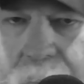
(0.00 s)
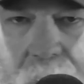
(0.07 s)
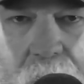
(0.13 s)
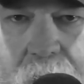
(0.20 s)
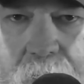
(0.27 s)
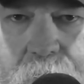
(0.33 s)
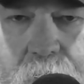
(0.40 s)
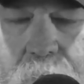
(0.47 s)

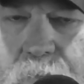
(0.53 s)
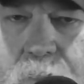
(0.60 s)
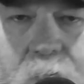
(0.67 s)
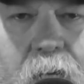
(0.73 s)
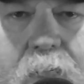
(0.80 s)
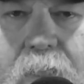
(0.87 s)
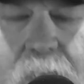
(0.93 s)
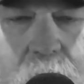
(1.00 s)
life, and if you're
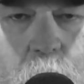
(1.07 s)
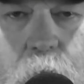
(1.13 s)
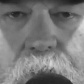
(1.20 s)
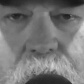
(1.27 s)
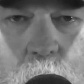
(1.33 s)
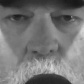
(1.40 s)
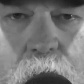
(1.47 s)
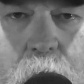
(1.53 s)
not getting where
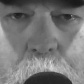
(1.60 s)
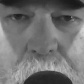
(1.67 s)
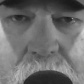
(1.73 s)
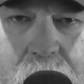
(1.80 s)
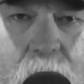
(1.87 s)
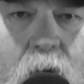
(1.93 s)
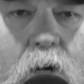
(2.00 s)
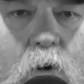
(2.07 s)
you want to
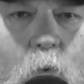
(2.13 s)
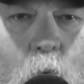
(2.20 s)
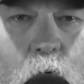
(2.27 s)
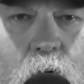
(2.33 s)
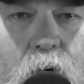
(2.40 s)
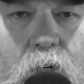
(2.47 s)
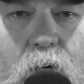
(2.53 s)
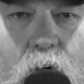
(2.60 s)
be,
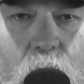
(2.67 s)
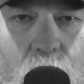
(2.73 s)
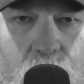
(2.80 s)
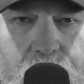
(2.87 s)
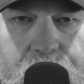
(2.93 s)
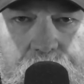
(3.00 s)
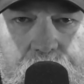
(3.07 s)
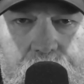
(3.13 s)
work
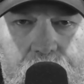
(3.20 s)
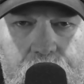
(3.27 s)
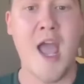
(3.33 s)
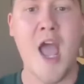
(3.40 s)
harder.